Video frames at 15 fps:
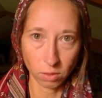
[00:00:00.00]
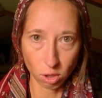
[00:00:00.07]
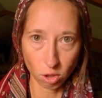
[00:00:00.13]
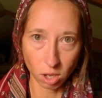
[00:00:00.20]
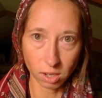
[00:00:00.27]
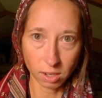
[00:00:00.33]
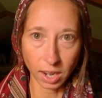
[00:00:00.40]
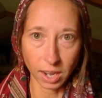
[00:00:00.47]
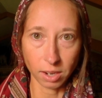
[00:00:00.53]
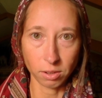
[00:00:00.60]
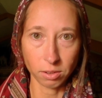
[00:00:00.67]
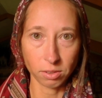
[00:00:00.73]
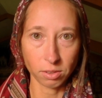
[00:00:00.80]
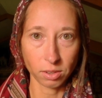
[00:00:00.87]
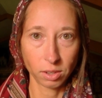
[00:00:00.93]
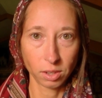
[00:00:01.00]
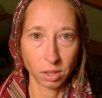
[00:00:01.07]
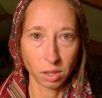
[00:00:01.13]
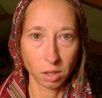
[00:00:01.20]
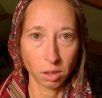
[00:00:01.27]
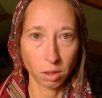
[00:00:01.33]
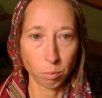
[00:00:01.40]
of the Gentiles,
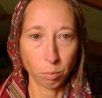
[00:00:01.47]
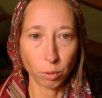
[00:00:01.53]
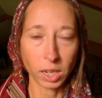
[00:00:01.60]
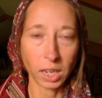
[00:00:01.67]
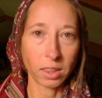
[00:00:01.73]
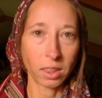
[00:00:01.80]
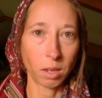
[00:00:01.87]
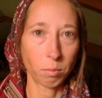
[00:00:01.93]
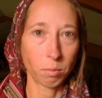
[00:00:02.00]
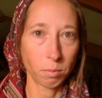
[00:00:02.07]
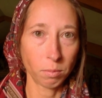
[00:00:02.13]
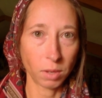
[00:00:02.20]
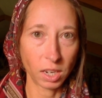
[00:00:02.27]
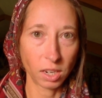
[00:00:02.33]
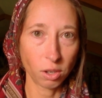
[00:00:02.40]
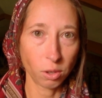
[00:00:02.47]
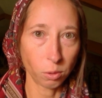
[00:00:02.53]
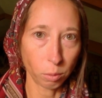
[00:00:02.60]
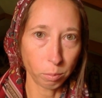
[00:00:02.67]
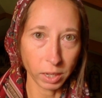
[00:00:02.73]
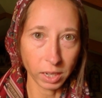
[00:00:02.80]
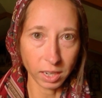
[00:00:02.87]
bringing them into
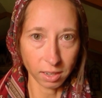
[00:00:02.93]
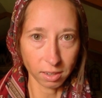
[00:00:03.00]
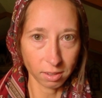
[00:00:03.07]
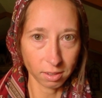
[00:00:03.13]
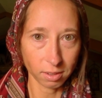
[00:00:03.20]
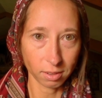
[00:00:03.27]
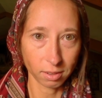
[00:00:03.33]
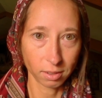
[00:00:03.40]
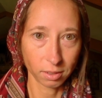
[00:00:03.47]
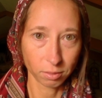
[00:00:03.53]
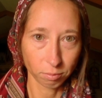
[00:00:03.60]
obedience.